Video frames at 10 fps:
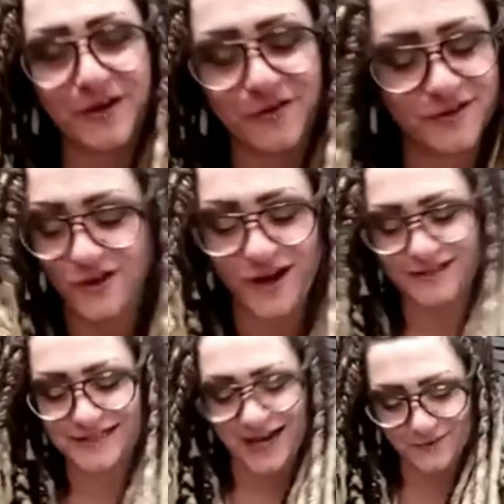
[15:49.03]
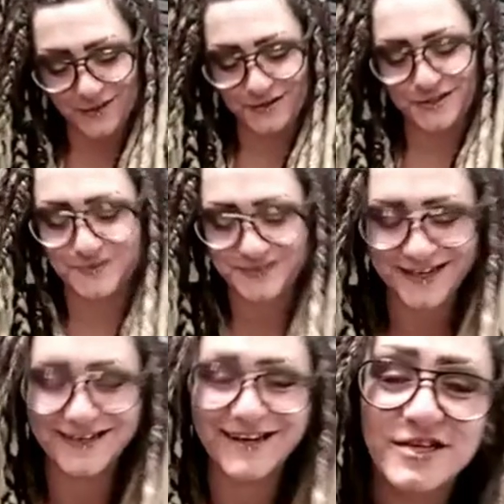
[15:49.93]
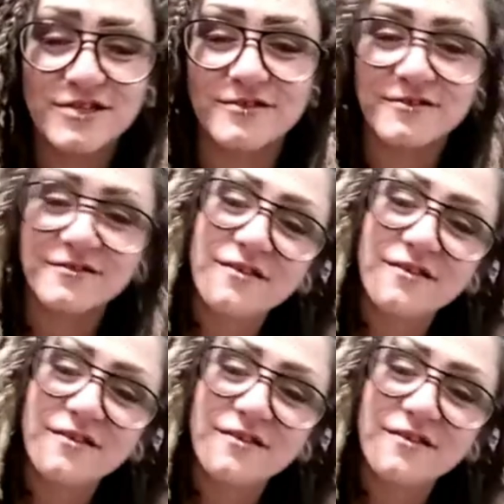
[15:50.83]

her in a long time, dude. She was like an angel.